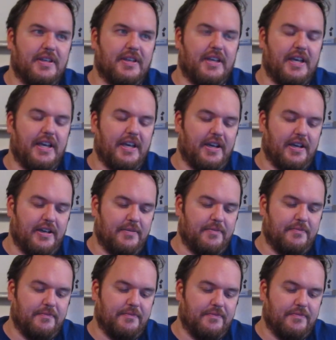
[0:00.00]
Hey,
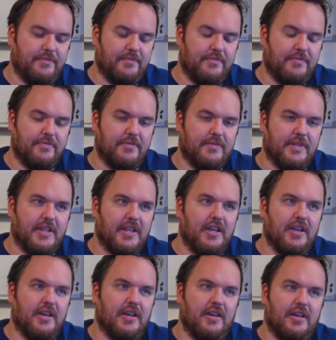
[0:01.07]
um,
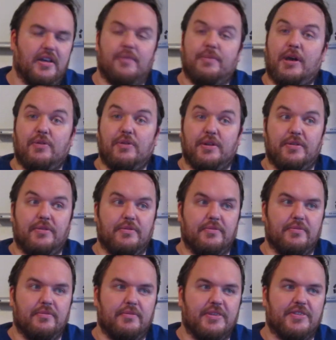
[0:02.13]
uh, about what
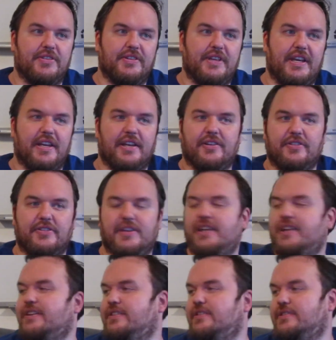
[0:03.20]
Mr. Dadecker
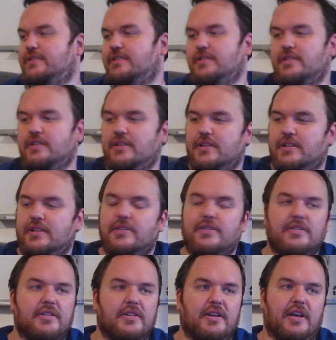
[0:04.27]
said.
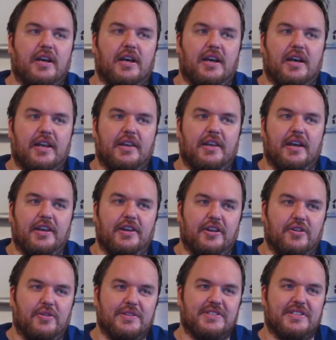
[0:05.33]
I, I, I
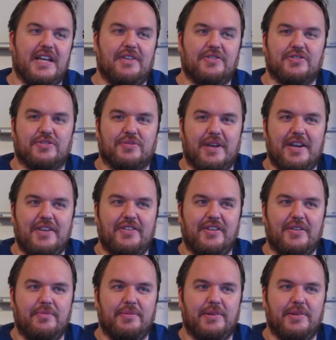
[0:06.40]
know it sounds crazy,